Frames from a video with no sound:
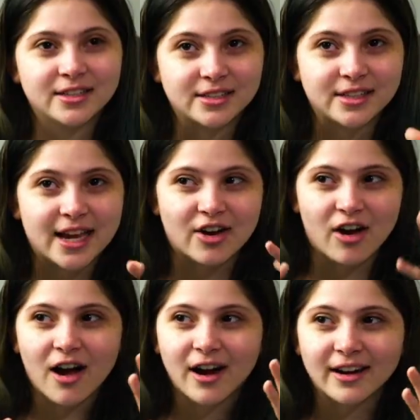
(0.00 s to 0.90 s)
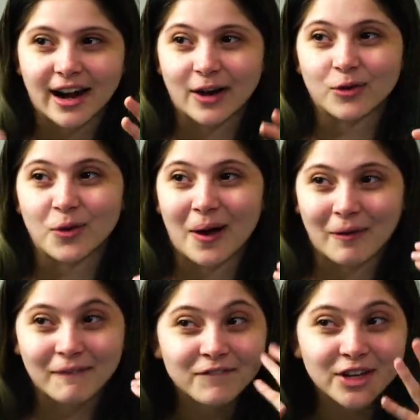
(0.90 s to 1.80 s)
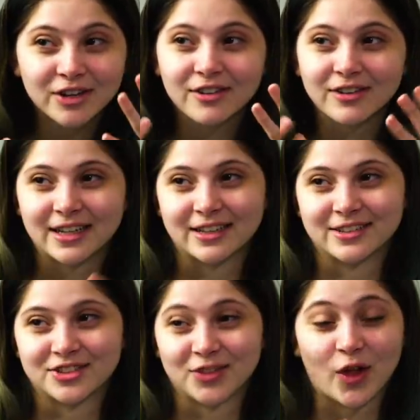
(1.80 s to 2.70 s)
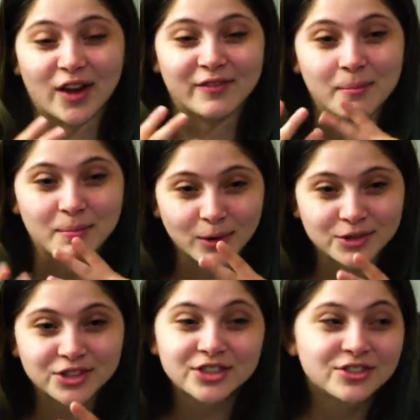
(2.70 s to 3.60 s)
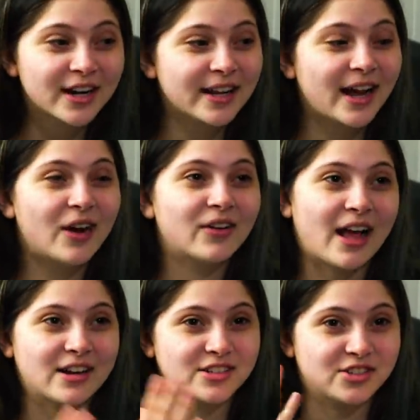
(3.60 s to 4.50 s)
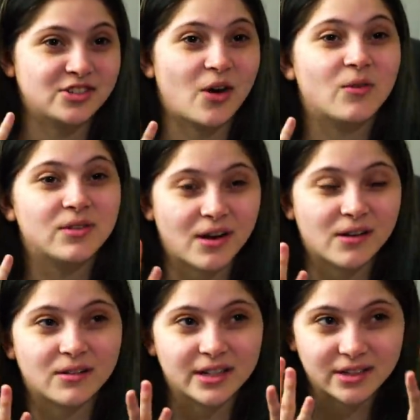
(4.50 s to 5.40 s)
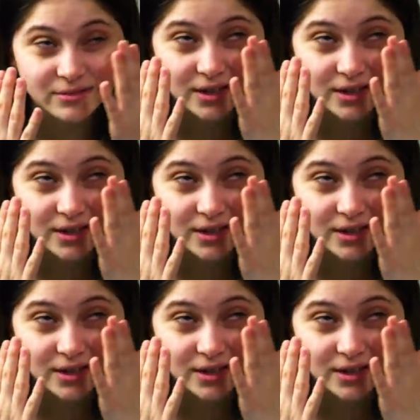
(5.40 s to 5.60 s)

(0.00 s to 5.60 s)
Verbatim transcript: to take on, and I don't know how I feel, and it's just a lot of emotions lot right now, and I just I don't know. know. I don't